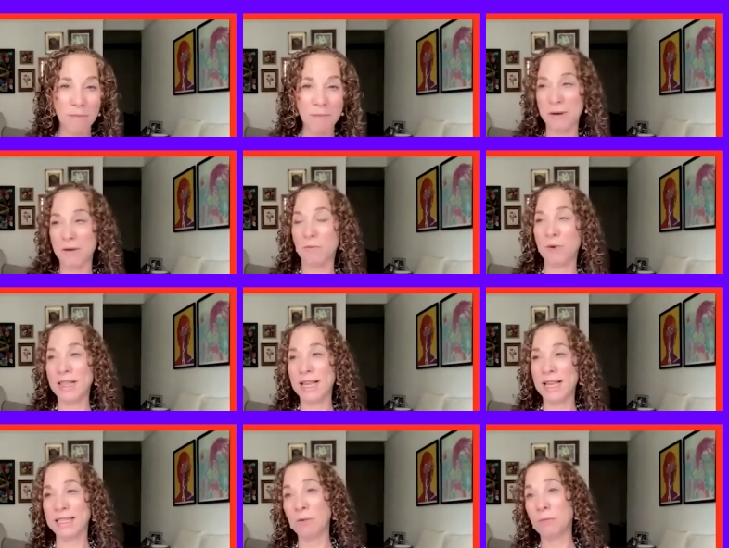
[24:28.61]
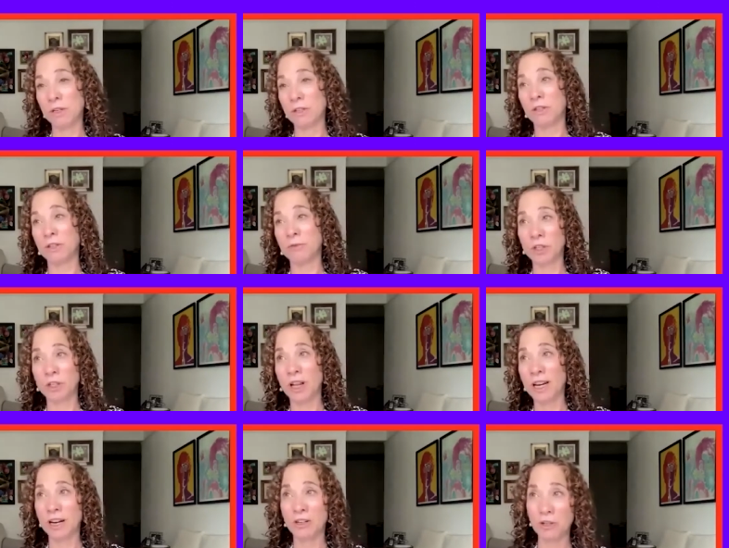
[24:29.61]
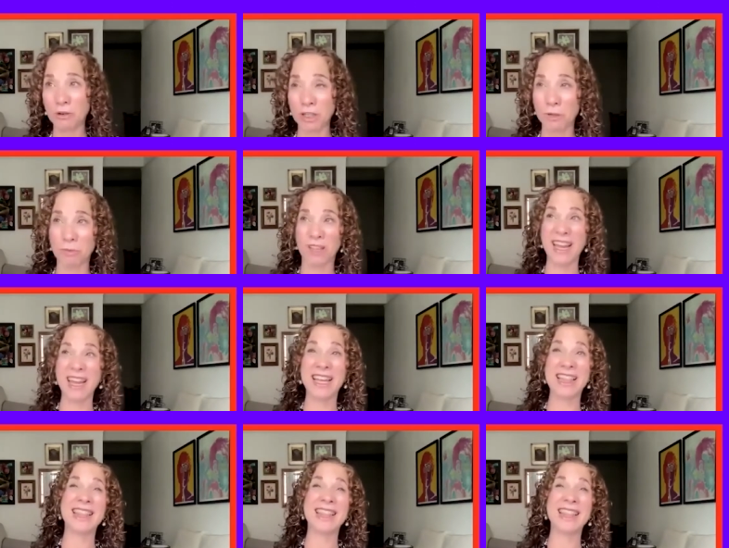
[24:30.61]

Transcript: I mean, when they said we're, we're shutting our doors, we're like,